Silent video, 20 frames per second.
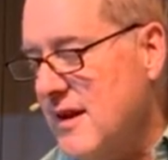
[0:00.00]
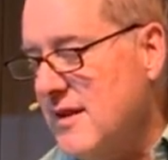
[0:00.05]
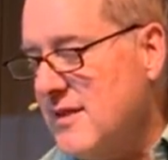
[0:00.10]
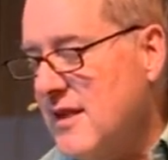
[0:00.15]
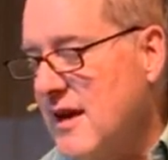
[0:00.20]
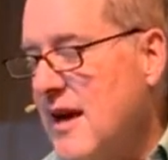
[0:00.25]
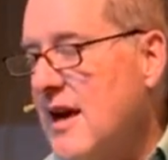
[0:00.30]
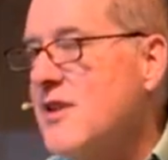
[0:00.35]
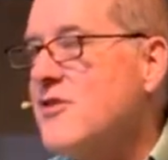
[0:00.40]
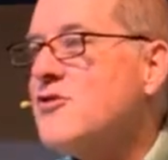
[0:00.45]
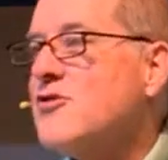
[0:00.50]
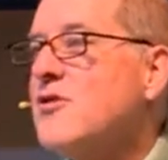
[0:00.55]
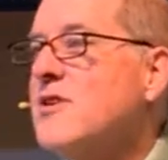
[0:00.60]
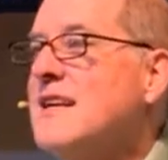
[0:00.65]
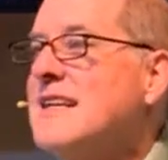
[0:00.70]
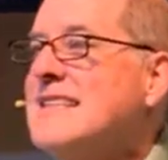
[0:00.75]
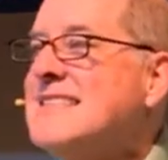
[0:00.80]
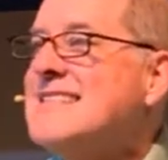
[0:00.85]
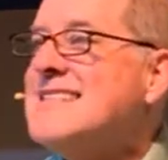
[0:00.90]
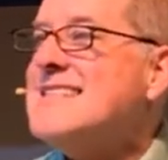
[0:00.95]
And the answer
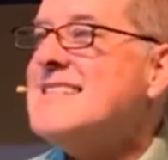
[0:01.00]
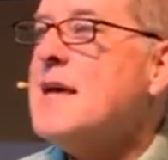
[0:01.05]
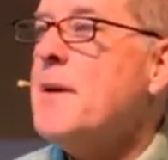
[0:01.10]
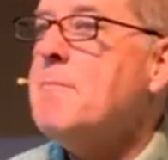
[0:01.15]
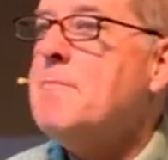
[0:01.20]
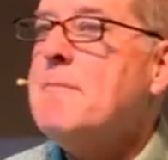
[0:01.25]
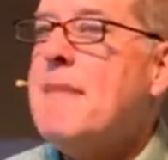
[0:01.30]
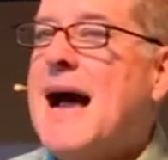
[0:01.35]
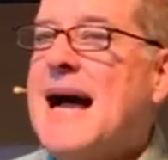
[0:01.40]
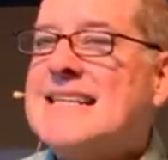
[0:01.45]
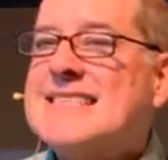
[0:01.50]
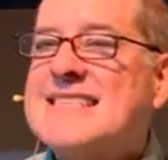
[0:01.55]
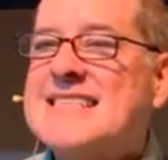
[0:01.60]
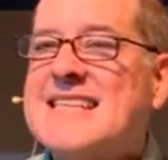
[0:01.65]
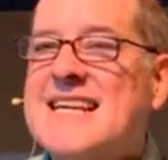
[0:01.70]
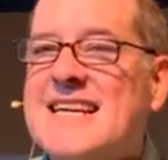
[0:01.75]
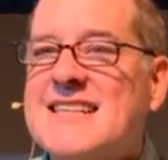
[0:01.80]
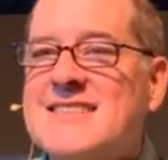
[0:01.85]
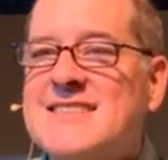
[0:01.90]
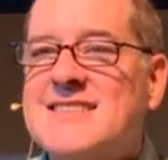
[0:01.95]
is
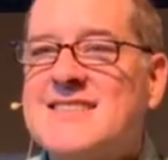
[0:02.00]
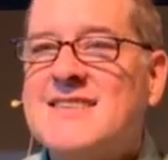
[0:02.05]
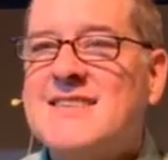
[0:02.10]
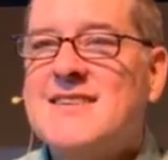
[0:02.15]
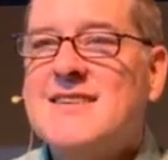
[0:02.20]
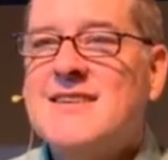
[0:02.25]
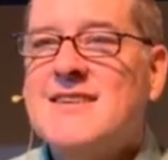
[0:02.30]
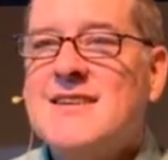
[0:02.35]
Damascus.